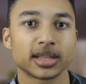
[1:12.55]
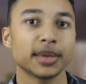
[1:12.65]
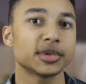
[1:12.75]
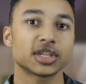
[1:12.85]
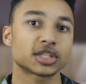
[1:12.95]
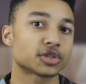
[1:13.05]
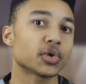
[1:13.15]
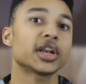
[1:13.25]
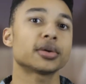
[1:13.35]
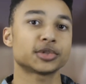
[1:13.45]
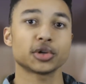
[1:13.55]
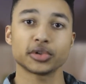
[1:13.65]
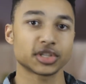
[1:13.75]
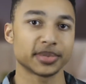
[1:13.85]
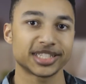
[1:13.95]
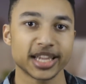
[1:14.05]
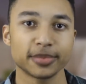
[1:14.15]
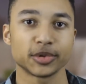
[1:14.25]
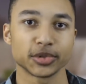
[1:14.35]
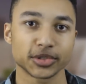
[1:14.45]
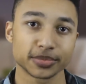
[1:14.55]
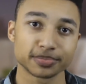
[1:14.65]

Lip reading: let me just straight up show you some examples.